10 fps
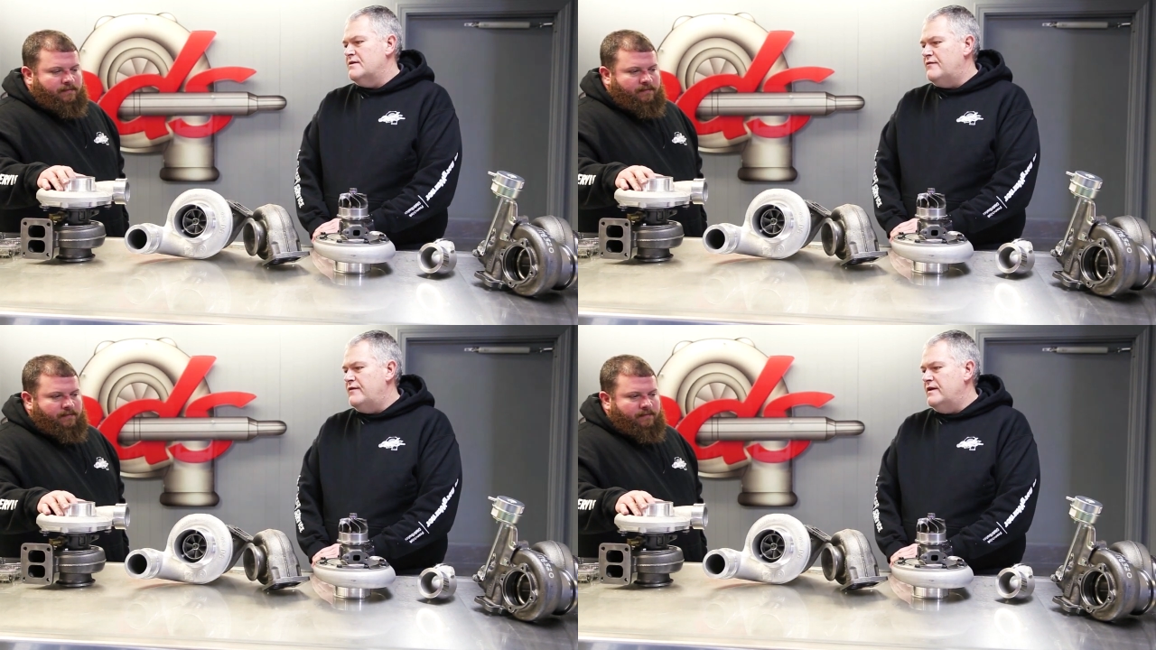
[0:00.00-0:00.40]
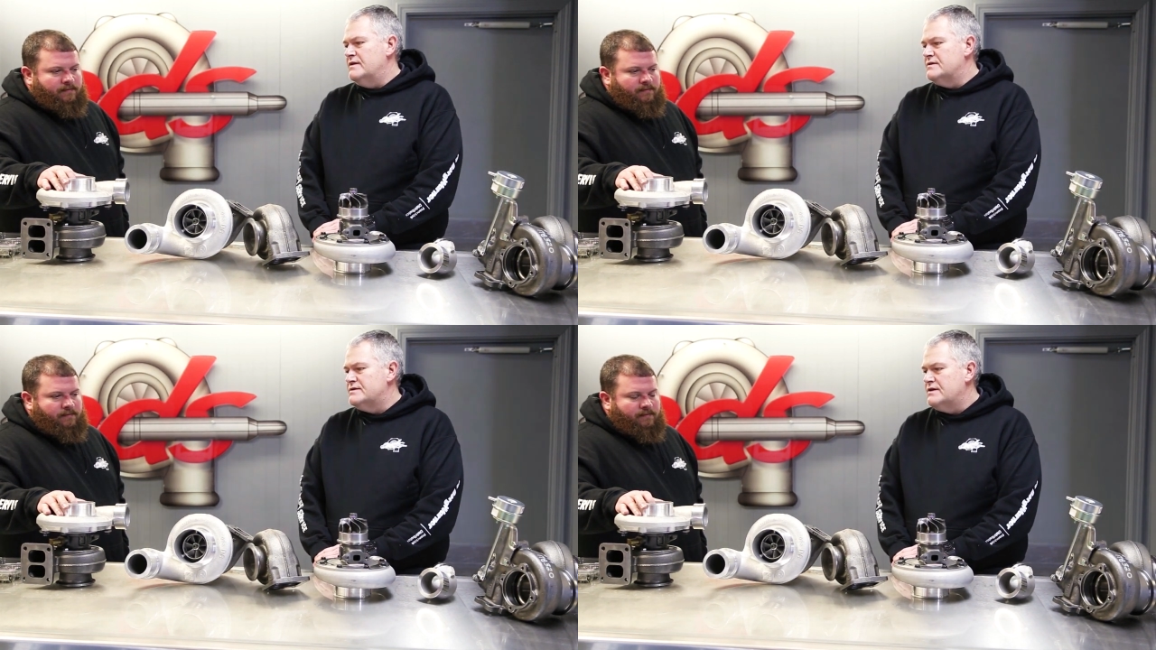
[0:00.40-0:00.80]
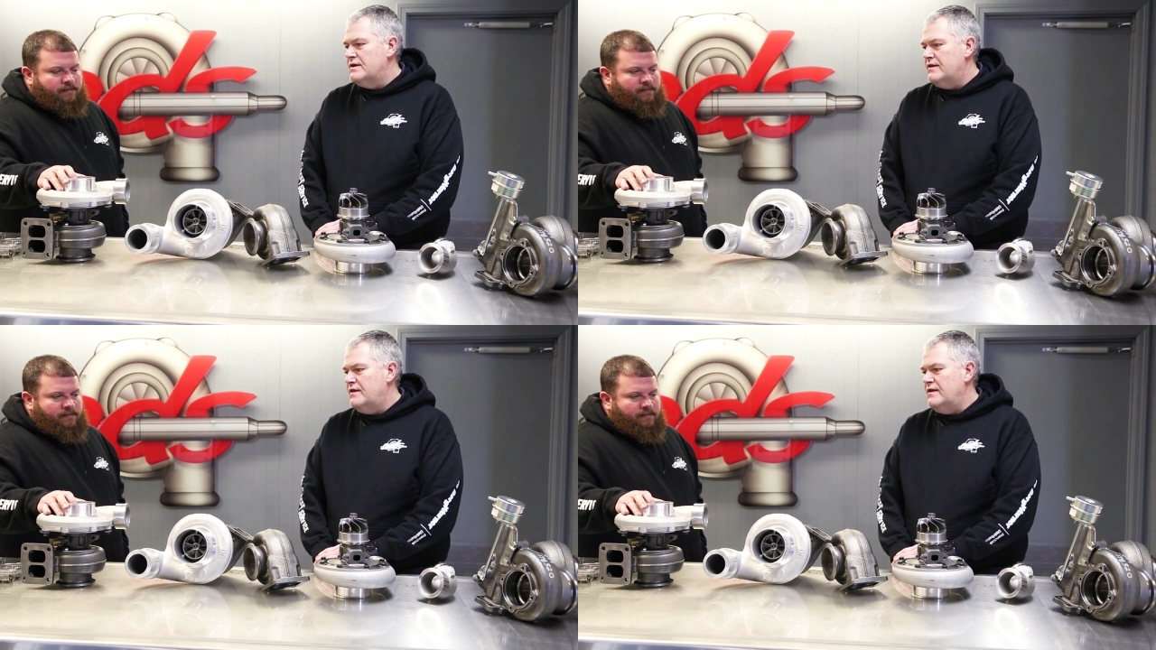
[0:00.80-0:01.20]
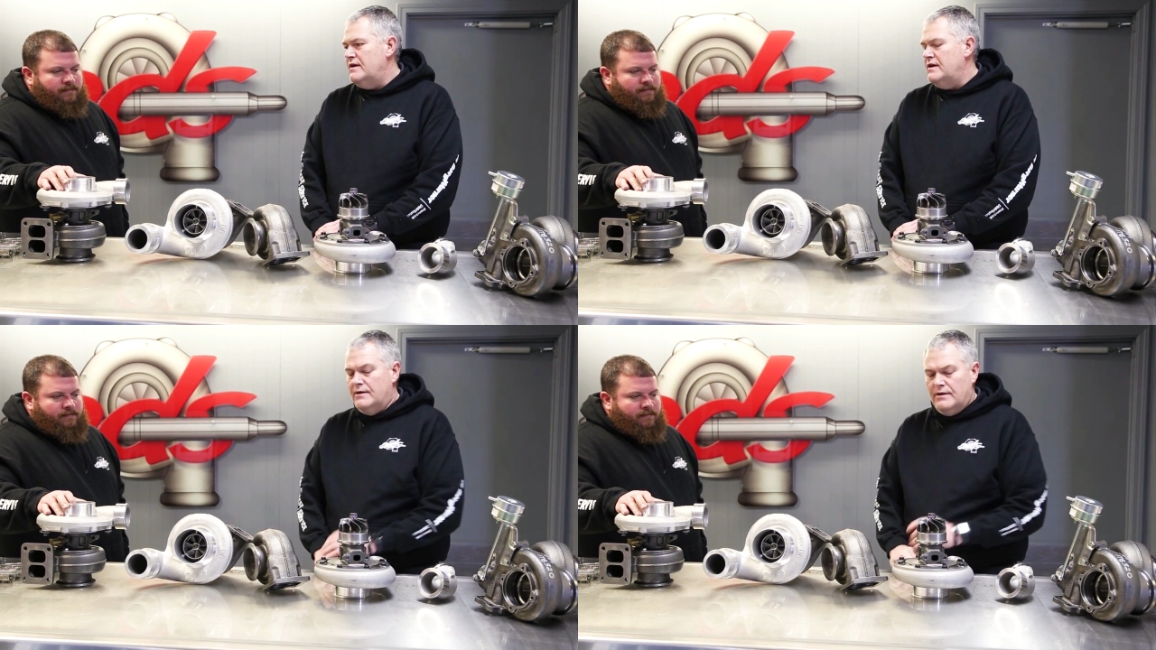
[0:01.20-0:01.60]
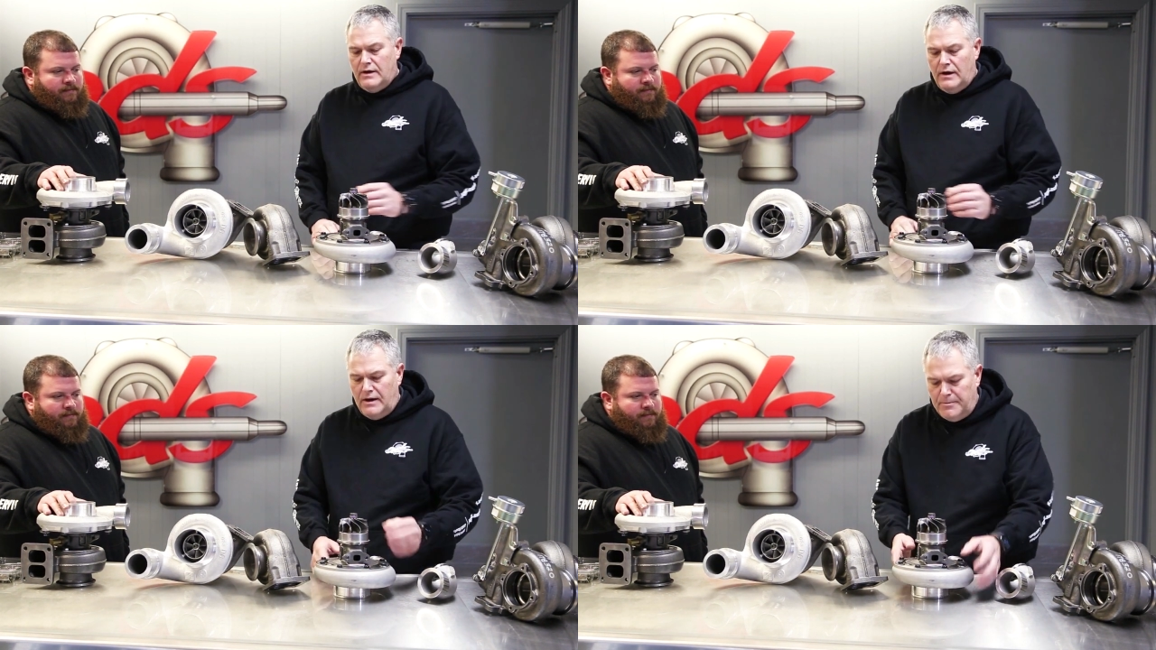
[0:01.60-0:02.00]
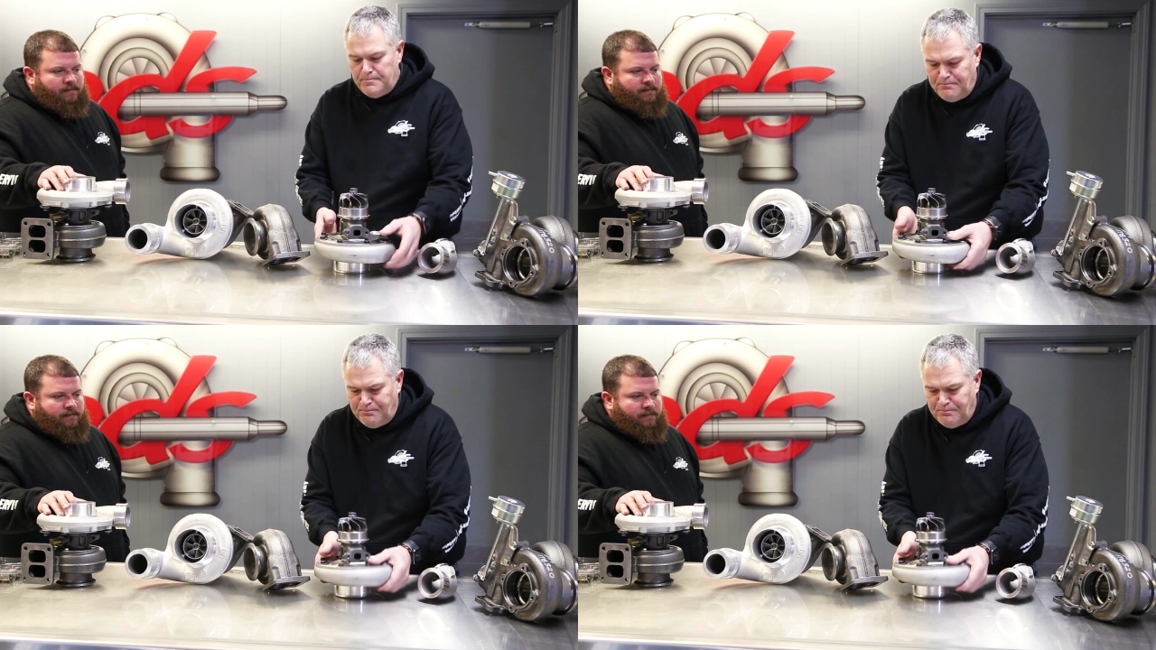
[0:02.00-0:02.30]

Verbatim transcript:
Speaker 1: of the fins, the um,